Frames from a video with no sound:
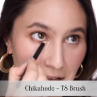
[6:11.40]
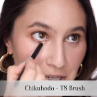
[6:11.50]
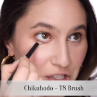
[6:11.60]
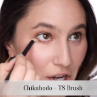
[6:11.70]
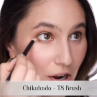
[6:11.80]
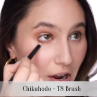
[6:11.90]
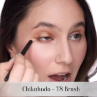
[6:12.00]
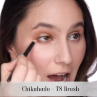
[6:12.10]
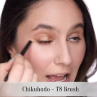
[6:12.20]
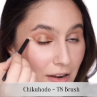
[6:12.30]
so
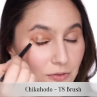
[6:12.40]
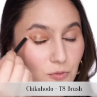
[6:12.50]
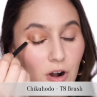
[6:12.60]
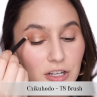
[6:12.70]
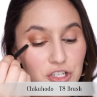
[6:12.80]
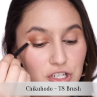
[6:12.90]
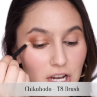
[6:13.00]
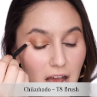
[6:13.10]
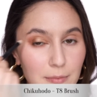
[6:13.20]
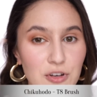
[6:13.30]
I watched
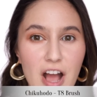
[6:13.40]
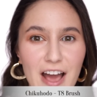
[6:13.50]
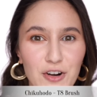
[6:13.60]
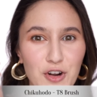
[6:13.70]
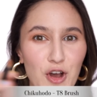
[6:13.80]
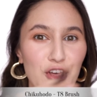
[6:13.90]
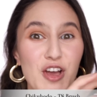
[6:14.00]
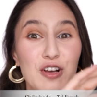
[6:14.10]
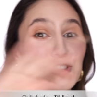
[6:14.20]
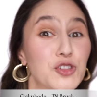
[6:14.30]
um, Night on Earth,
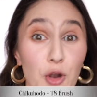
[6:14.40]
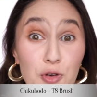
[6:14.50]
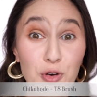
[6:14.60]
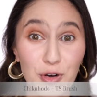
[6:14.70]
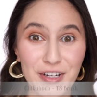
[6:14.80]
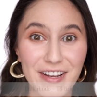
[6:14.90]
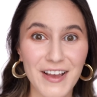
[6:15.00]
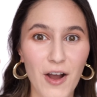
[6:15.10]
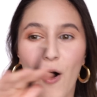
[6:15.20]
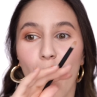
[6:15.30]
so good.
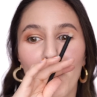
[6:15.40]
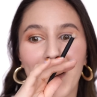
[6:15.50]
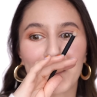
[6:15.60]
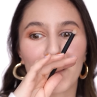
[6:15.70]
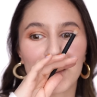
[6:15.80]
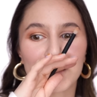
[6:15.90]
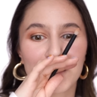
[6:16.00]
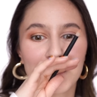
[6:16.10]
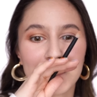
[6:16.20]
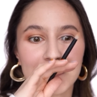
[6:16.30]
Oh my
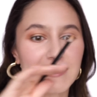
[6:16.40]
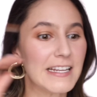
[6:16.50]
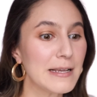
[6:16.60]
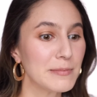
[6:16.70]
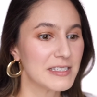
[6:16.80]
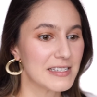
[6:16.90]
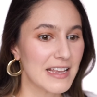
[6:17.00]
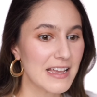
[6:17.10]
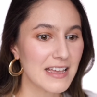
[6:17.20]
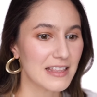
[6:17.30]
gosh, deep
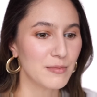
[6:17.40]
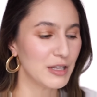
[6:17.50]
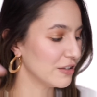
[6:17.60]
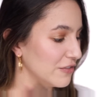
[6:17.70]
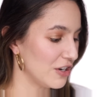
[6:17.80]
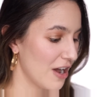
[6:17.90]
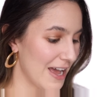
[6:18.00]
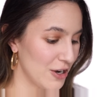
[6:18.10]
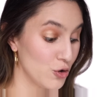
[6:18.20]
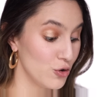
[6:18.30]
sea in the middle of the
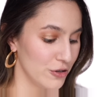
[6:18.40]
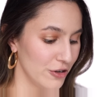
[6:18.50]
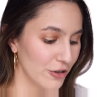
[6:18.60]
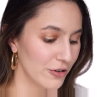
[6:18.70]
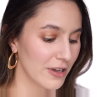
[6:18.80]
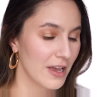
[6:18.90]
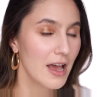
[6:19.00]
night, who knew?